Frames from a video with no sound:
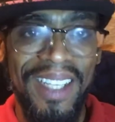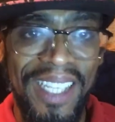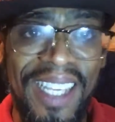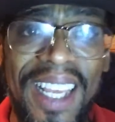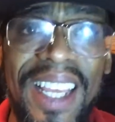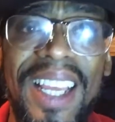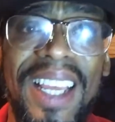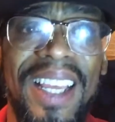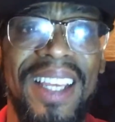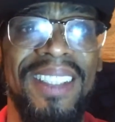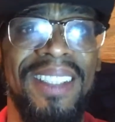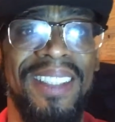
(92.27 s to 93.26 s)

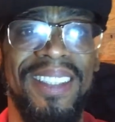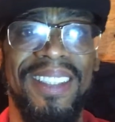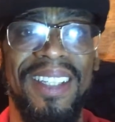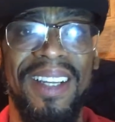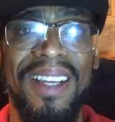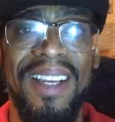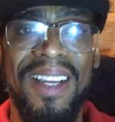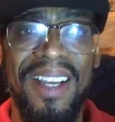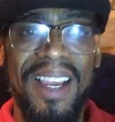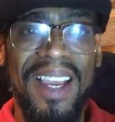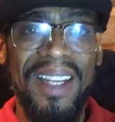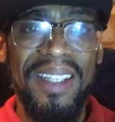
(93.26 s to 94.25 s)
key in
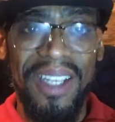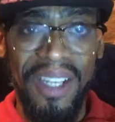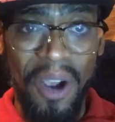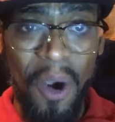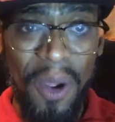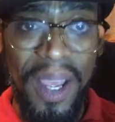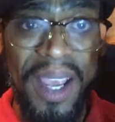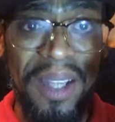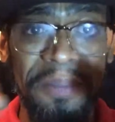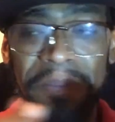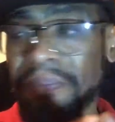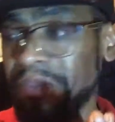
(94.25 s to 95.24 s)
and go
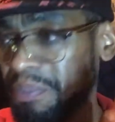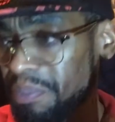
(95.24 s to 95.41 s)
in